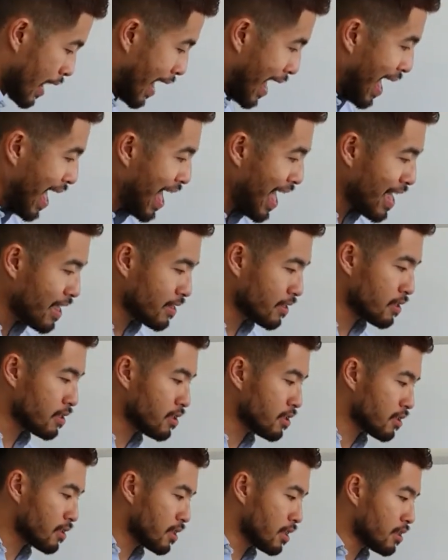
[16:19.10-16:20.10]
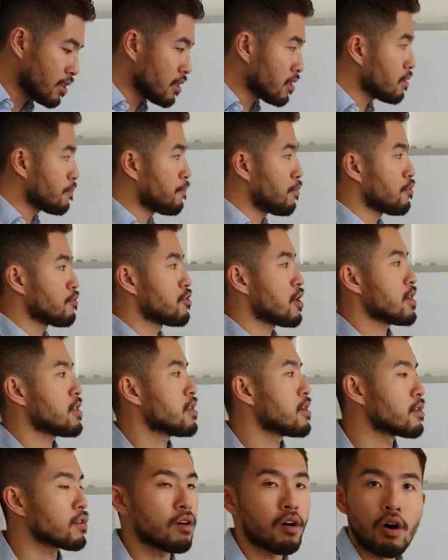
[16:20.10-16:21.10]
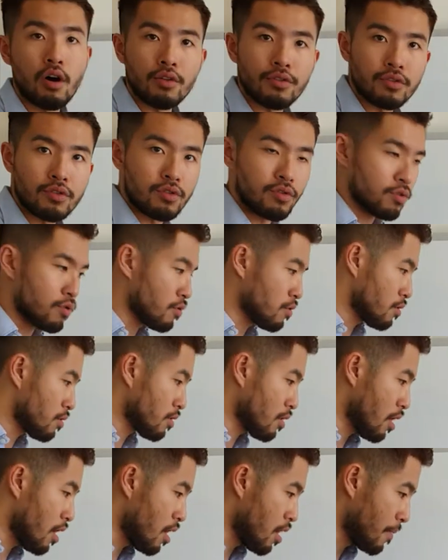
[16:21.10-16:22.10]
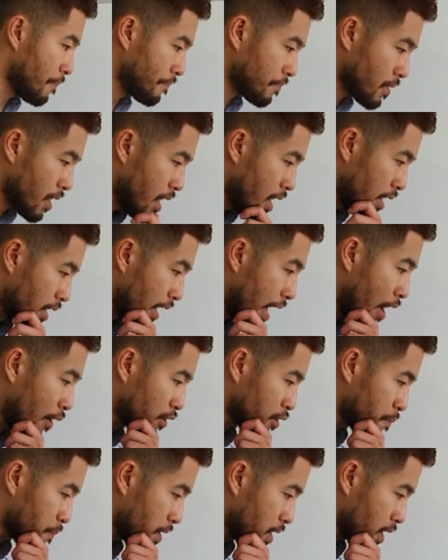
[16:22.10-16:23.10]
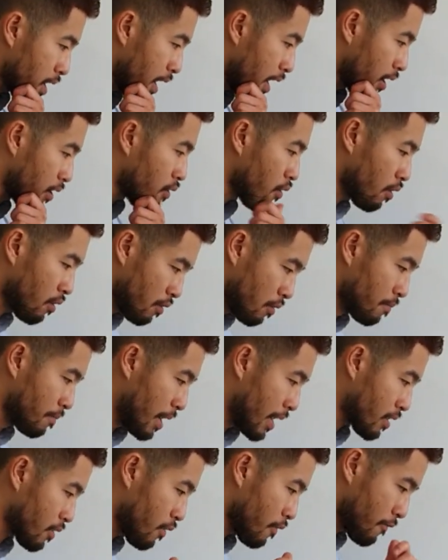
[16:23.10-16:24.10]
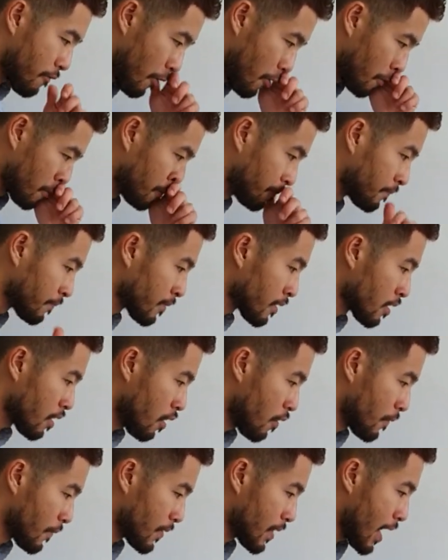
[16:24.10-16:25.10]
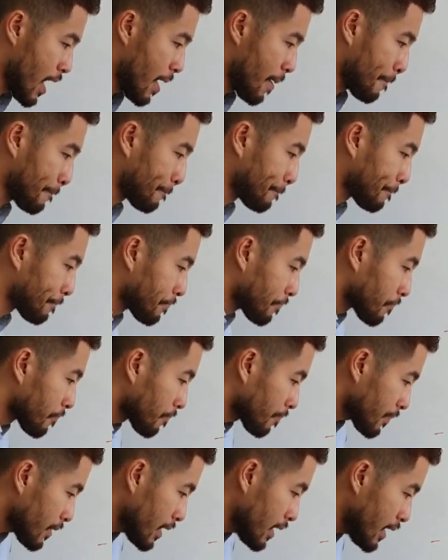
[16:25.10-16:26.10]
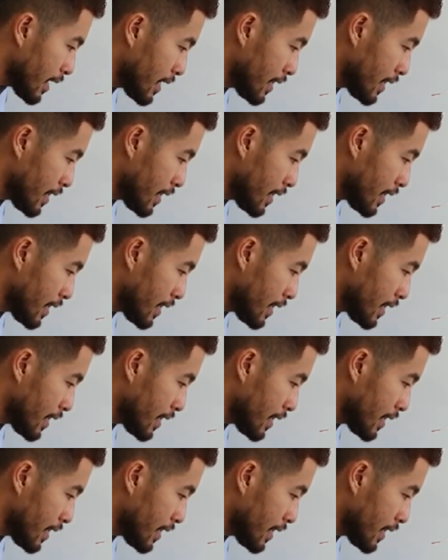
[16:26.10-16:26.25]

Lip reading: and this is projecting onto the loudspeaker or microphone over there. It